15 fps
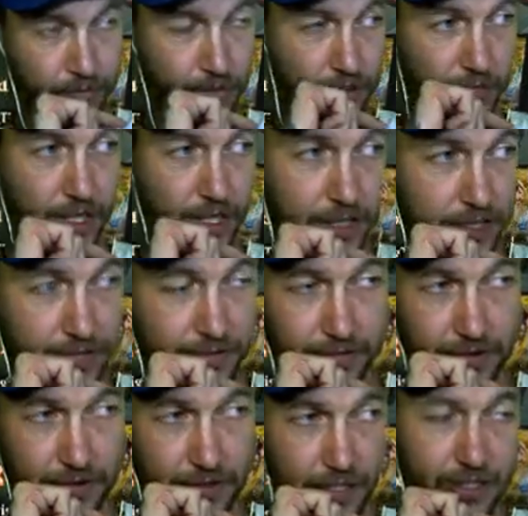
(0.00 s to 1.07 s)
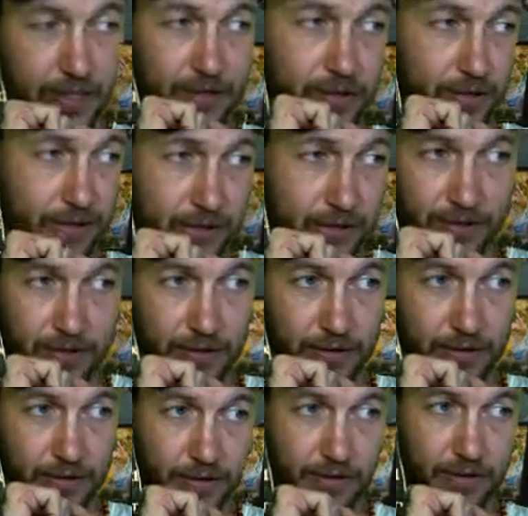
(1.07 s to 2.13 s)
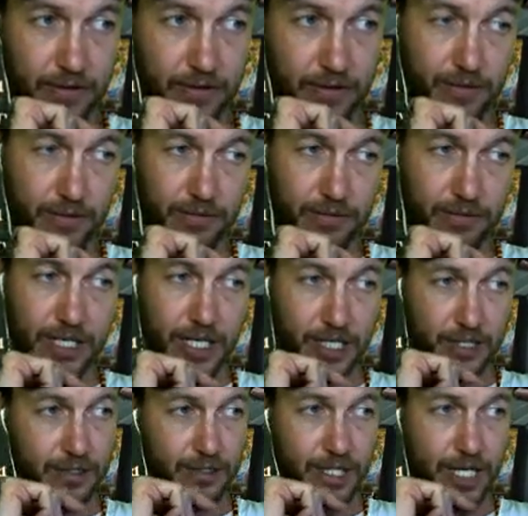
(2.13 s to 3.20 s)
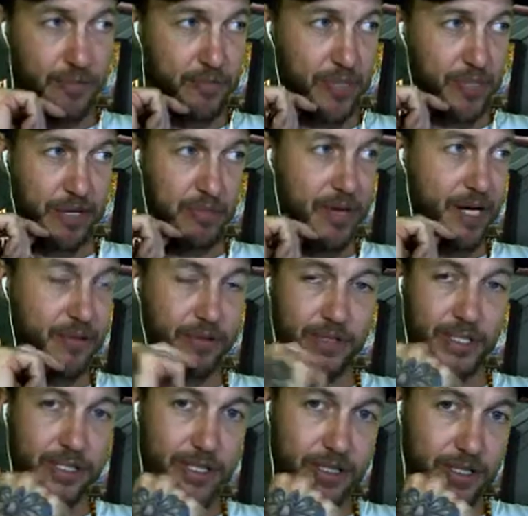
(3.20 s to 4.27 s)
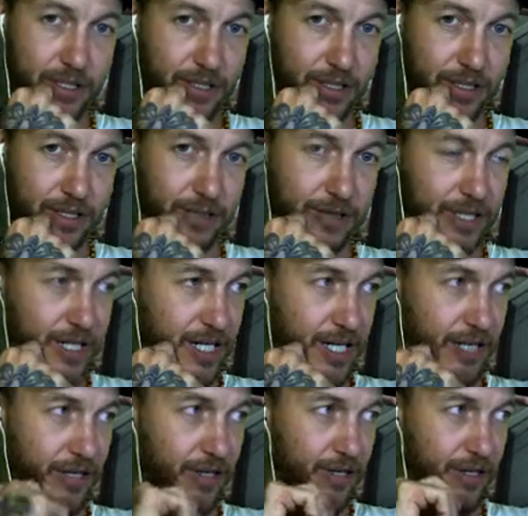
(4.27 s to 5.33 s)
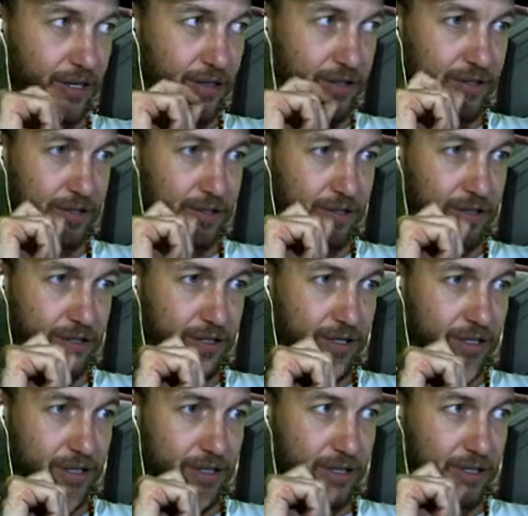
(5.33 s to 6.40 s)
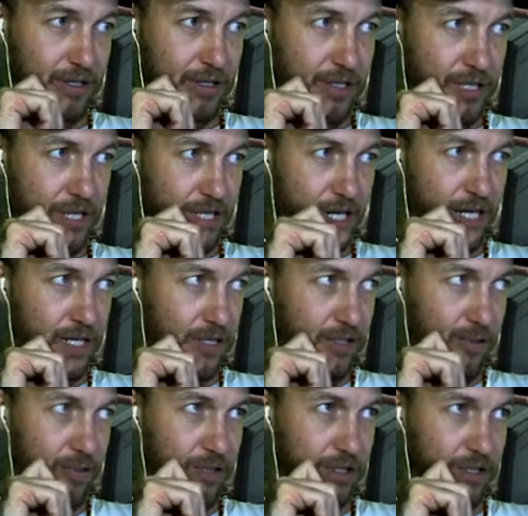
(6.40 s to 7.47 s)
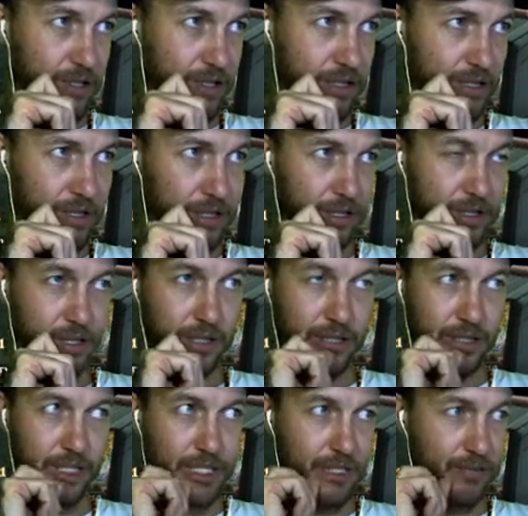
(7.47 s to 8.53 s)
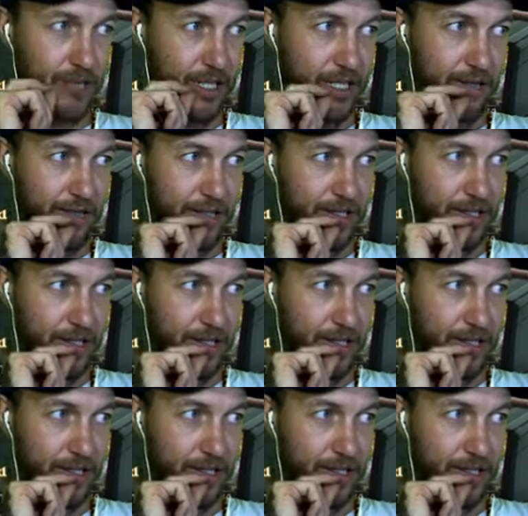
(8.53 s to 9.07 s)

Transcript: I just feel like we can't do that play backwards, you know, we can't not target the wand. Oh, that's a bit hefty.